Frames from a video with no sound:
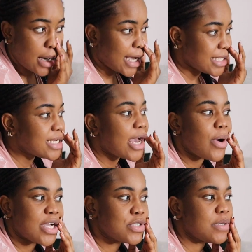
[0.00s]
I think that
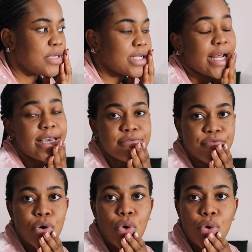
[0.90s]
will actually be a nice
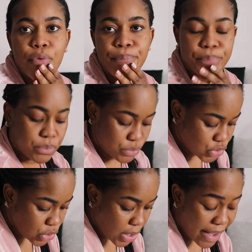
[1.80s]
vlog.
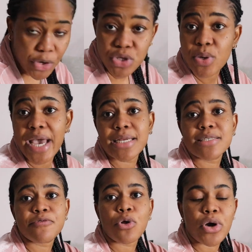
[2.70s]
So I'm going to end
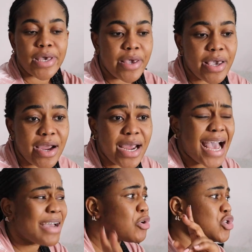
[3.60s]
this vlog here.
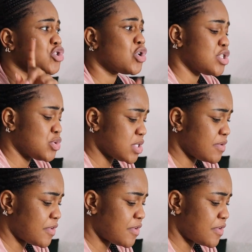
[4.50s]
I'm not sure this was a